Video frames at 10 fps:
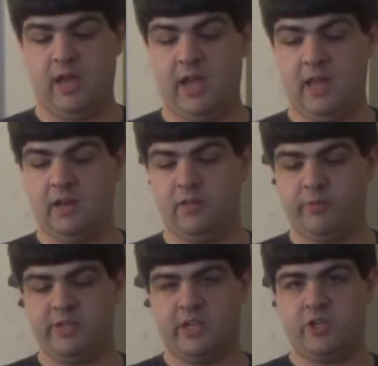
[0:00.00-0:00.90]
and the
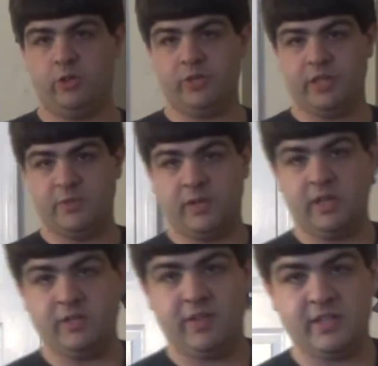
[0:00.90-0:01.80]
reason I chose it is
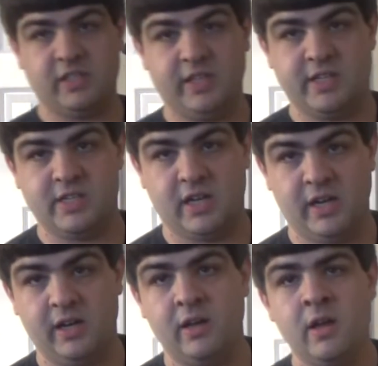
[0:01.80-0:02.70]
because of that sleek
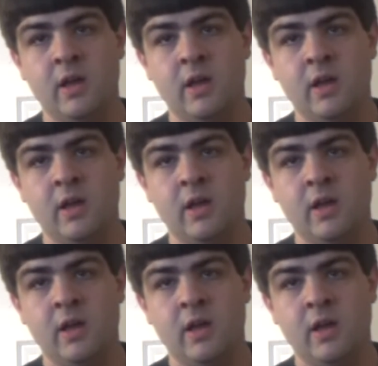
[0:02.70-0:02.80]
design